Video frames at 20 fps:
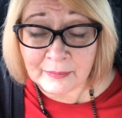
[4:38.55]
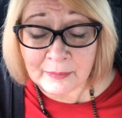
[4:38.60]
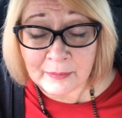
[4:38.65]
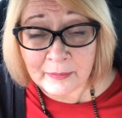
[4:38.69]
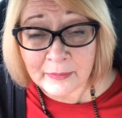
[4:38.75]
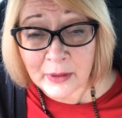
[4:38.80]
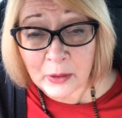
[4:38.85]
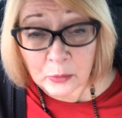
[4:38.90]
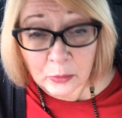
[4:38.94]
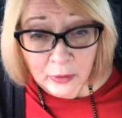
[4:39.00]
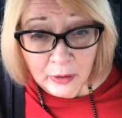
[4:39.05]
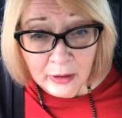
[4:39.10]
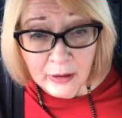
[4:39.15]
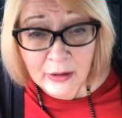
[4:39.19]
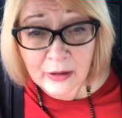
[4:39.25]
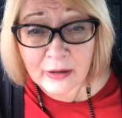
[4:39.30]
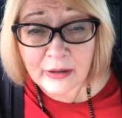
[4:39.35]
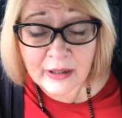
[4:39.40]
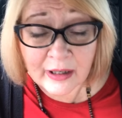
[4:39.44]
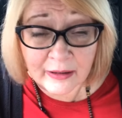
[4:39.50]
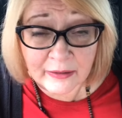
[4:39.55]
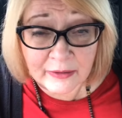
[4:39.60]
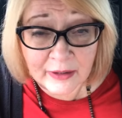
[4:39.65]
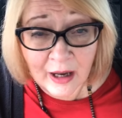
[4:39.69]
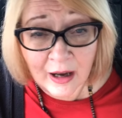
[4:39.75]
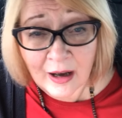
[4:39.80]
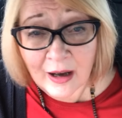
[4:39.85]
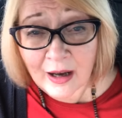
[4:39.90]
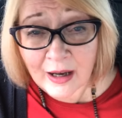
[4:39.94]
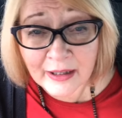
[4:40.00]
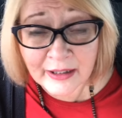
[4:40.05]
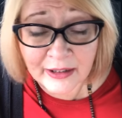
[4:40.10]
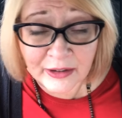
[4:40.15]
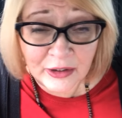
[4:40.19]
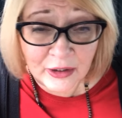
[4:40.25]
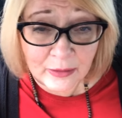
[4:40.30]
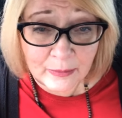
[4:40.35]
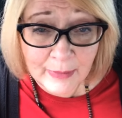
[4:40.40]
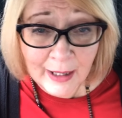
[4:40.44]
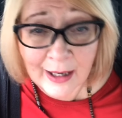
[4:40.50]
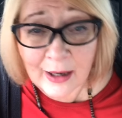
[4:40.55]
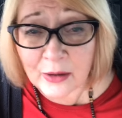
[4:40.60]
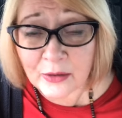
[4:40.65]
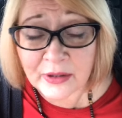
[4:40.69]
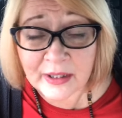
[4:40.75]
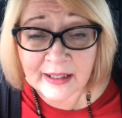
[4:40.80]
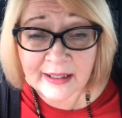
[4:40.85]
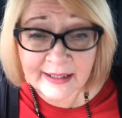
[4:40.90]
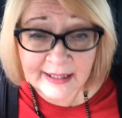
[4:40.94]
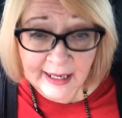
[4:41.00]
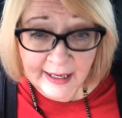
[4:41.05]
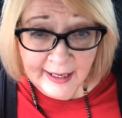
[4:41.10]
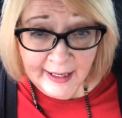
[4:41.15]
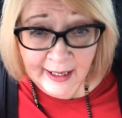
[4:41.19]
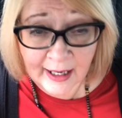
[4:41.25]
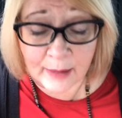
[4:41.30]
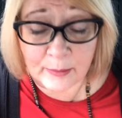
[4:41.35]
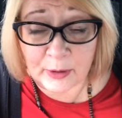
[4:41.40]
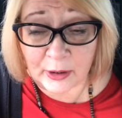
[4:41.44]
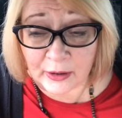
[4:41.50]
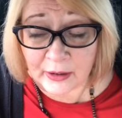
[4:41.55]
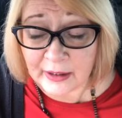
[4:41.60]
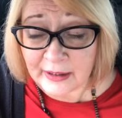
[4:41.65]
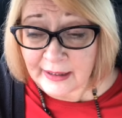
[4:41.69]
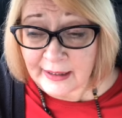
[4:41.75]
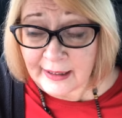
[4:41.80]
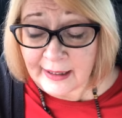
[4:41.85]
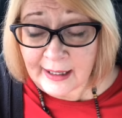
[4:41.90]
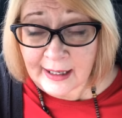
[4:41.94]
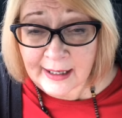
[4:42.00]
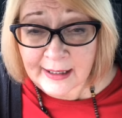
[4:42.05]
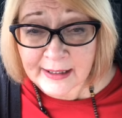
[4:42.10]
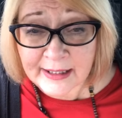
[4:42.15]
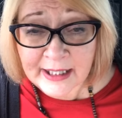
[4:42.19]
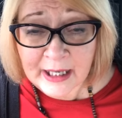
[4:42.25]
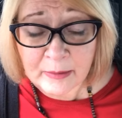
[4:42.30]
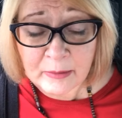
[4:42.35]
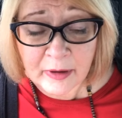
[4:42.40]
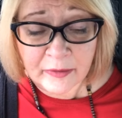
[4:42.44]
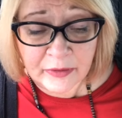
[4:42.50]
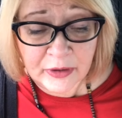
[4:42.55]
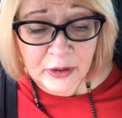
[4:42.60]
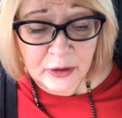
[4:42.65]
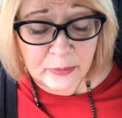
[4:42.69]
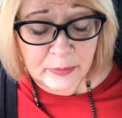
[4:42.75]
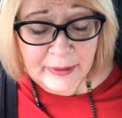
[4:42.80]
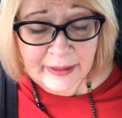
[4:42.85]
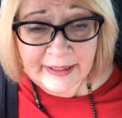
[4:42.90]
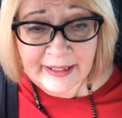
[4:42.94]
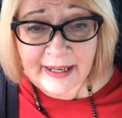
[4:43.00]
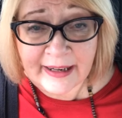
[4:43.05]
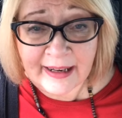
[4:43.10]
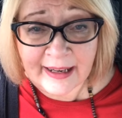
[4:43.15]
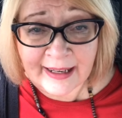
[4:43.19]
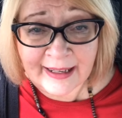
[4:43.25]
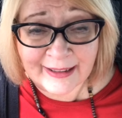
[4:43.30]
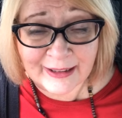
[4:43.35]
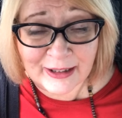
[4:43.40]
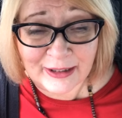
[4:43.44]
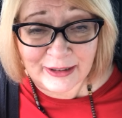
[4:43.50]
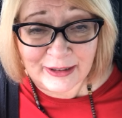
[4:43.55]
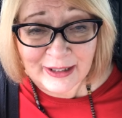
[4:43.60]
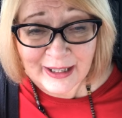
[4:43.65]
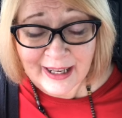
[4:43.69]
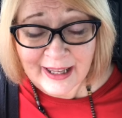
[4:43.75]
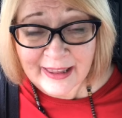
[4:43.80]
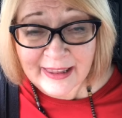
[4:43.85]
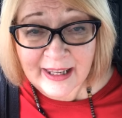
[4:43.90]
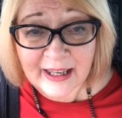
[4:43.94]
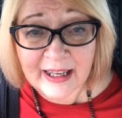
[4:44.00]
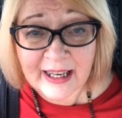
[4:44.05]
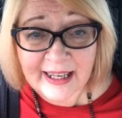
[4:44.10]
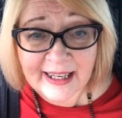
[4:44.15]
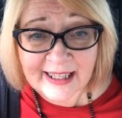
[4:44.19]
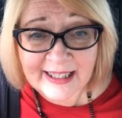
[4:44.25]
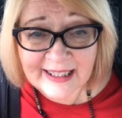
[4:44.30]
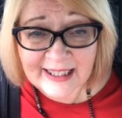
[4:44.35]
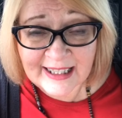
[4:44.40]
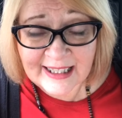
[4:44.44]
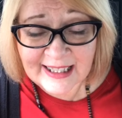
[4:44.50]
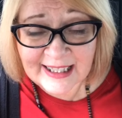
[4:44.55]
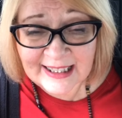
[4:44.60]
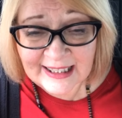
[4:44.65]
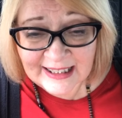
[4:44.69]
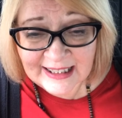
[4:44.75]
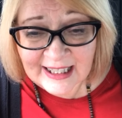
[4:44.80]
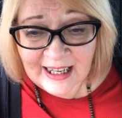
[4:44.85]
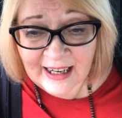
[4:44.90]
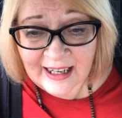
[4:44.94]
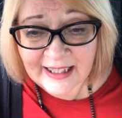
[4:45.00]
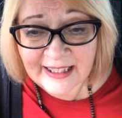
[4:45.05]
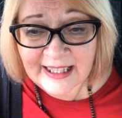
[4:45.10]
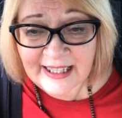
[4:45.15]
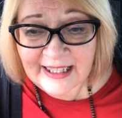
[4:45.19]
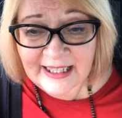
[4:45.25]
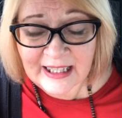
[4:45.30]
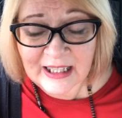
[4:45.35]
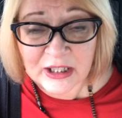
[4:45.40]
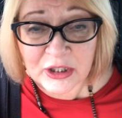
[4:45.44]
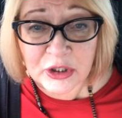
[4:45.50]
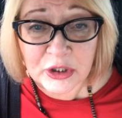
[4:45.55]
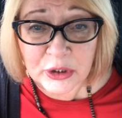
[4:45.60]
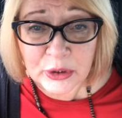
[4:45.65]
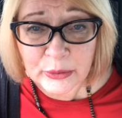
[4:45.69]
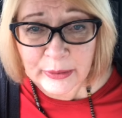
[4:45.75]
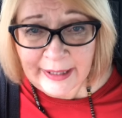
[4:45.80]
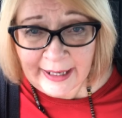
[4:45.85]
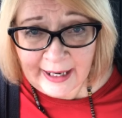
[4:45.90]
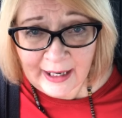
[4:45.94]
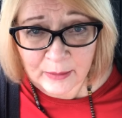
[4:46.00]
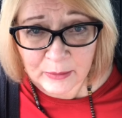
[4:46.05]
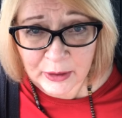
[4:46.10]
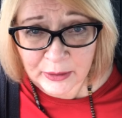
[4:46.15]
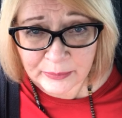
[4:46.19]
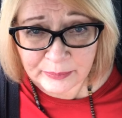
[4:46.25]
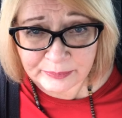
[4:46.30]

The word of God in your mouth is a hammer. And some of you have been thinking it's this little tiny jewelry hammer.